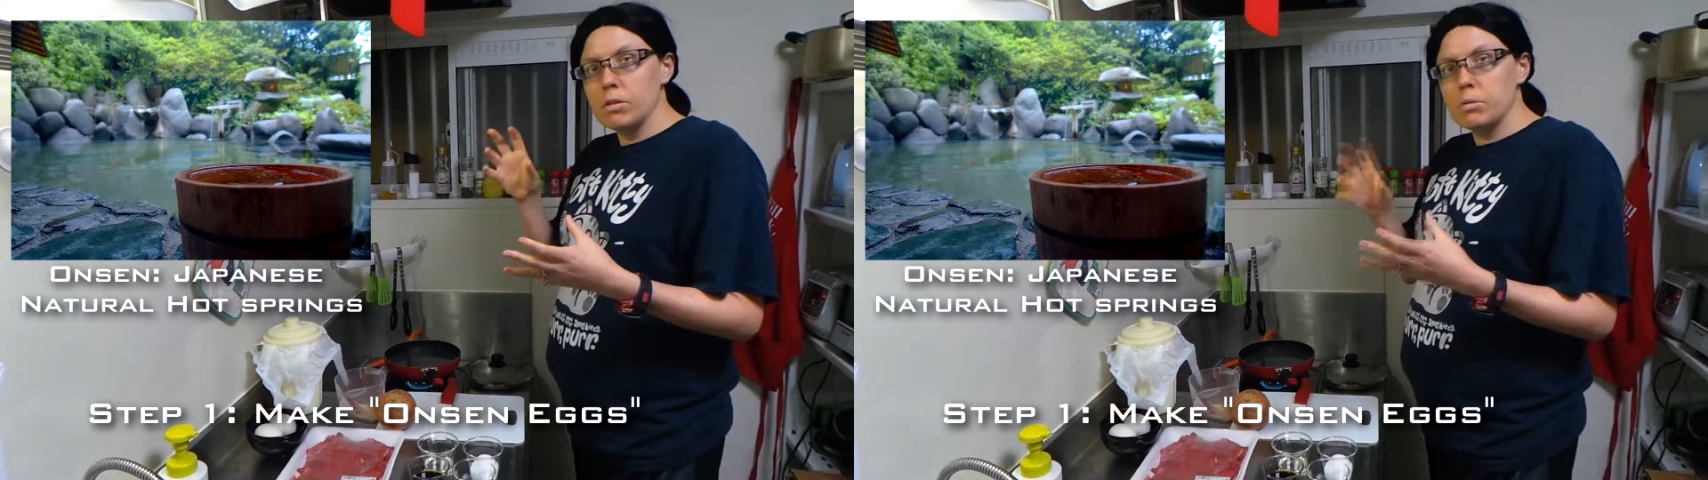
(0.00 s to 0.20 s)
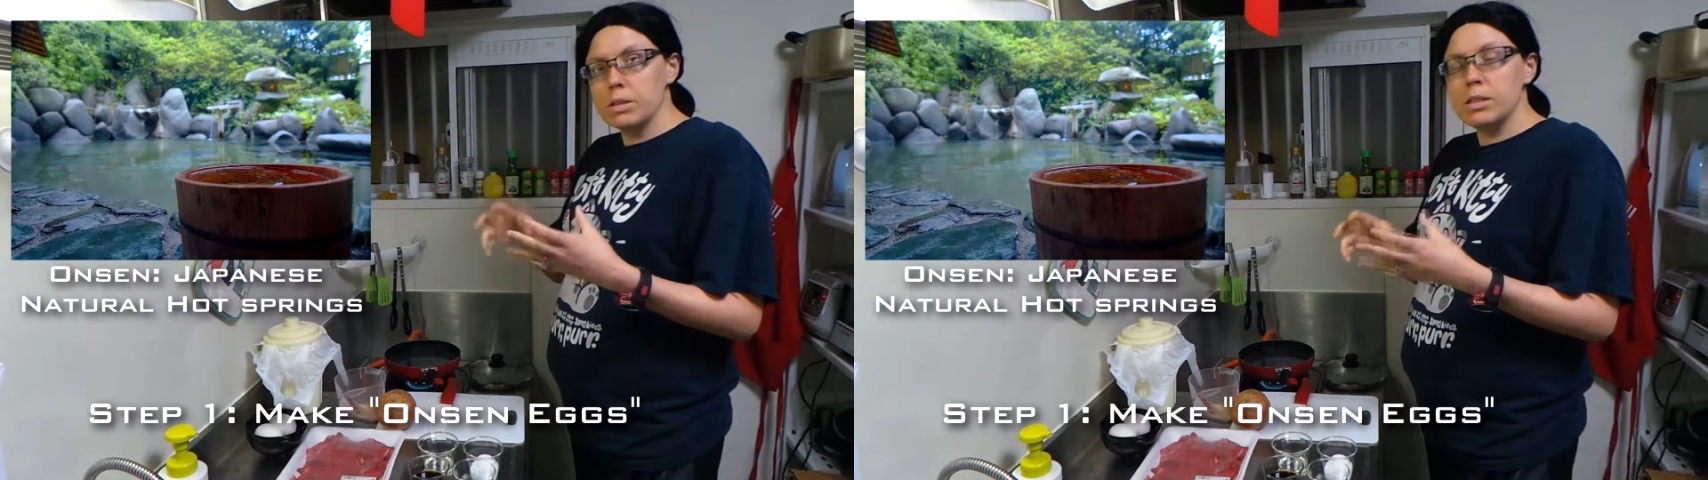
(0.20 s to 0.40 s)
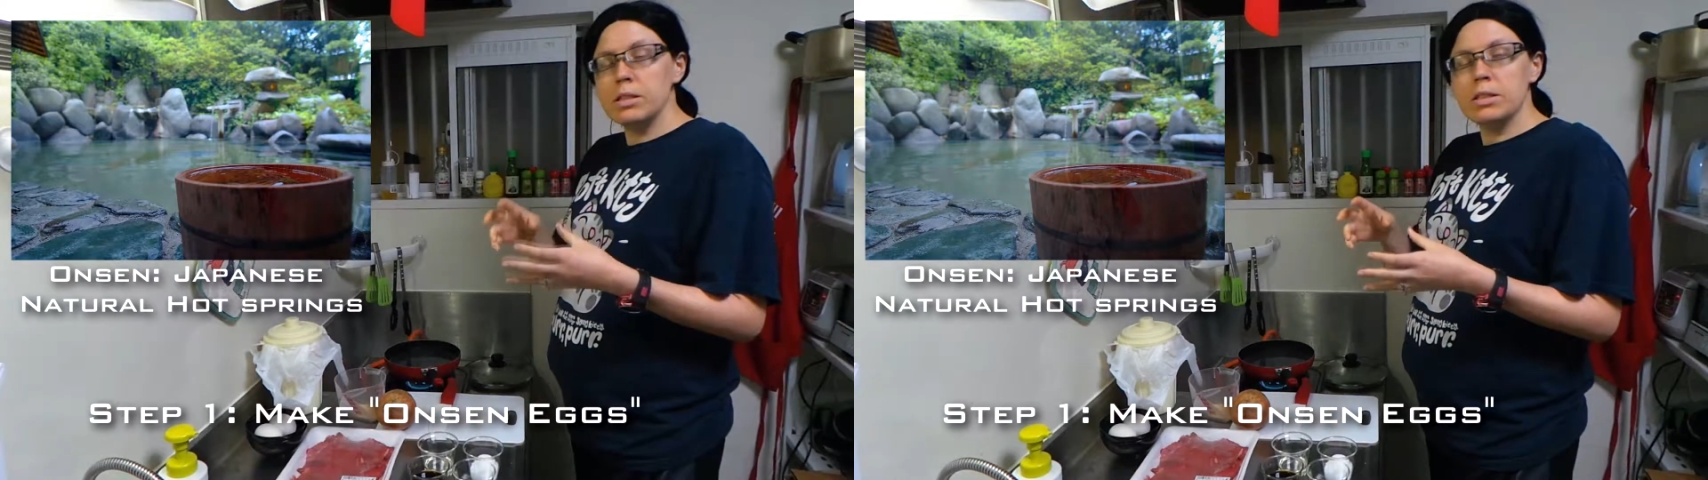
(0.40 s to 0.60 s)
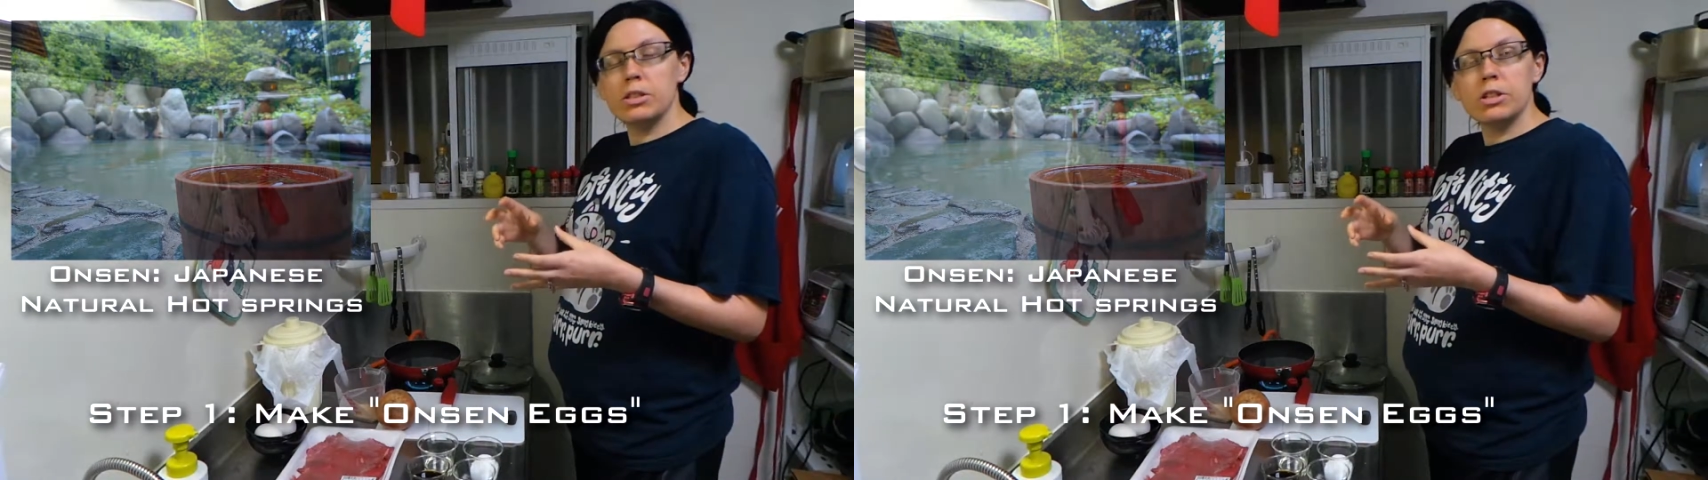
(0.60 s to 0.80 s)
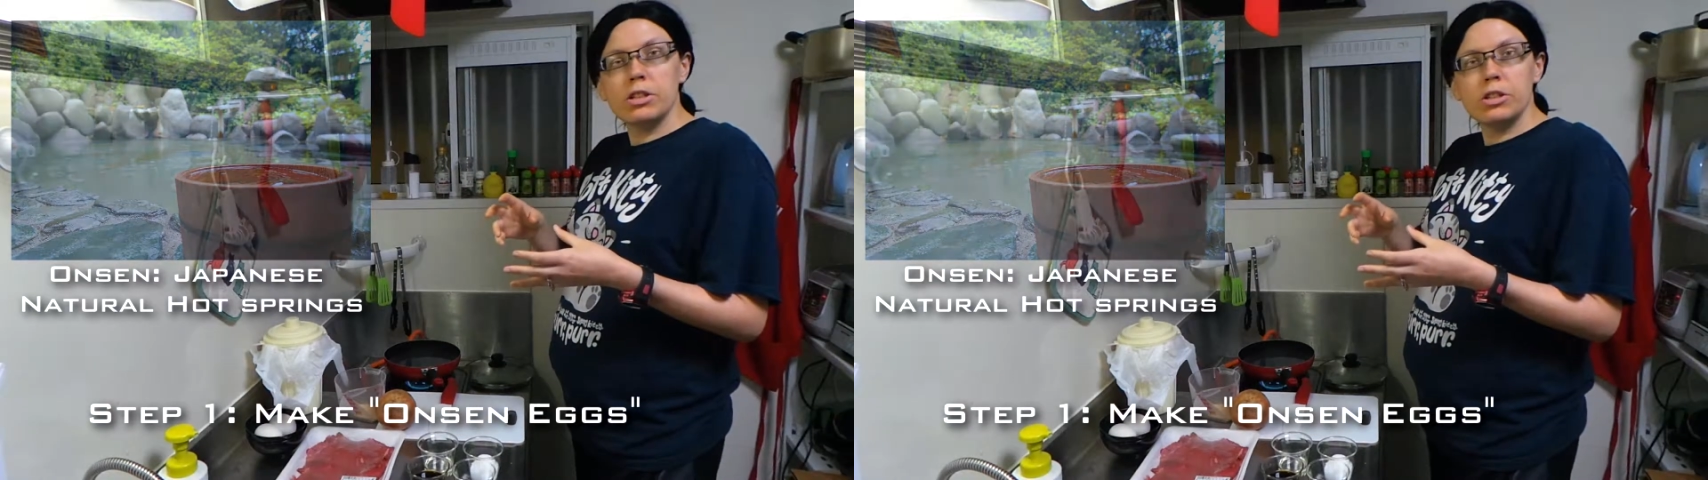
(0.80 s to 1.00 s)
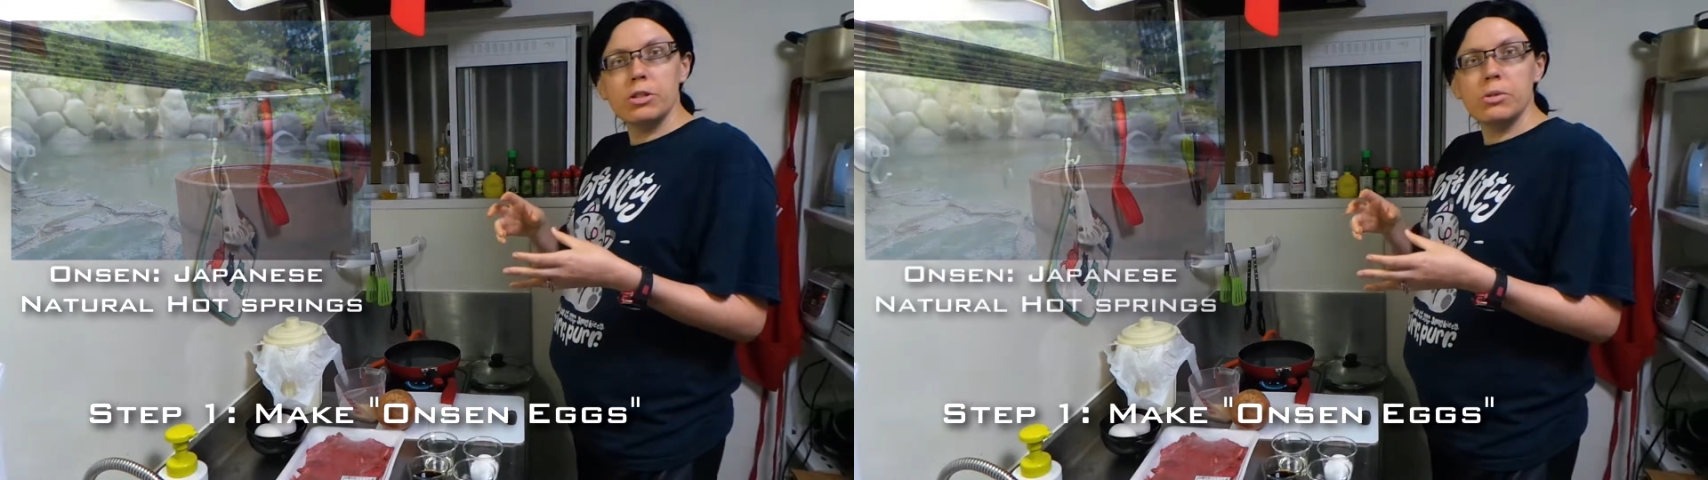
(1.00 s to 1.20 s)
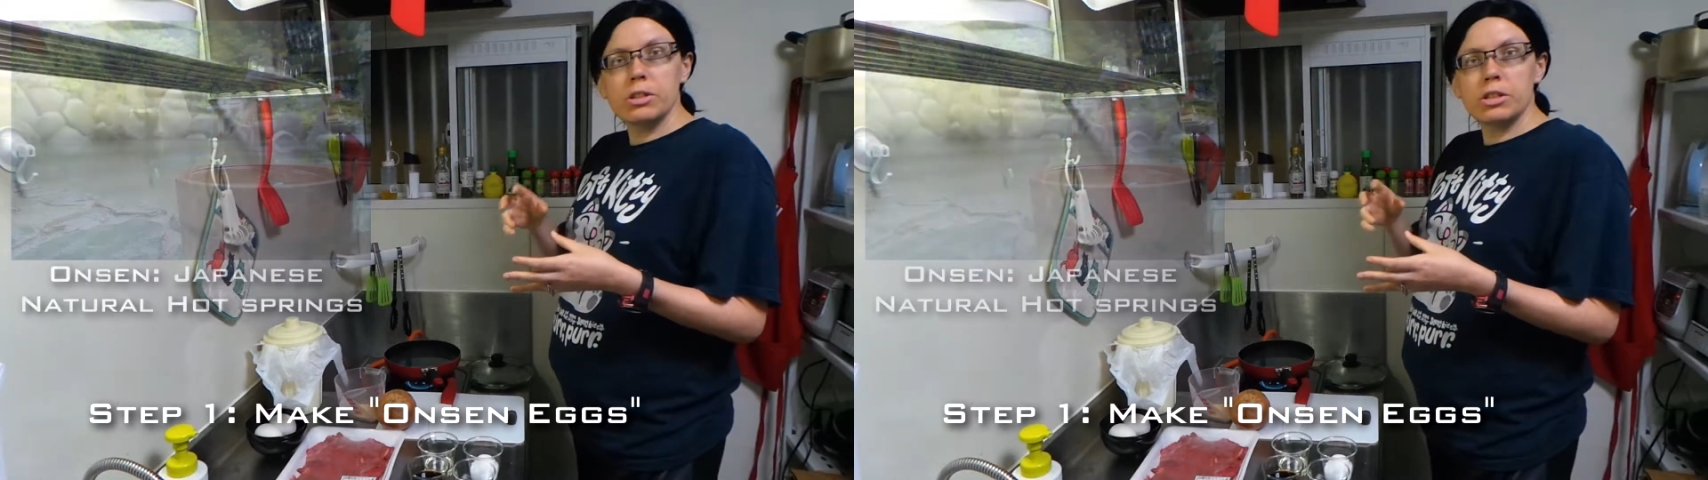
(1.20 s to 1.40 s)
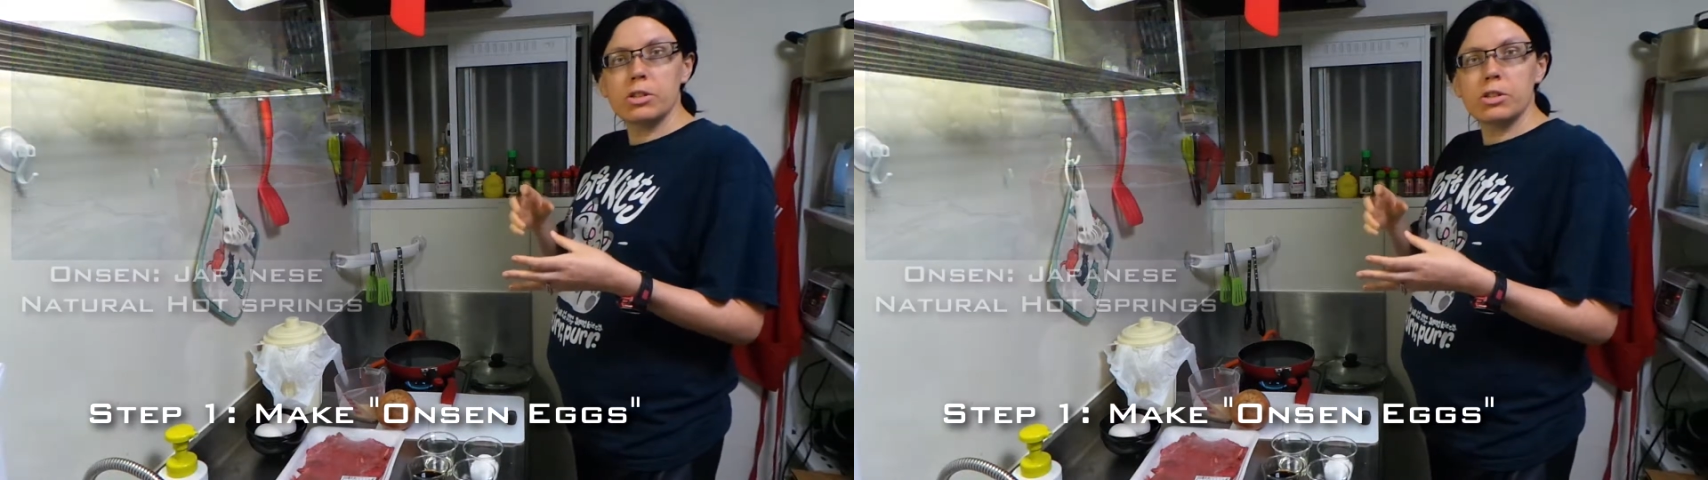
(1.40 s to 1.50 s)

What this is going to do is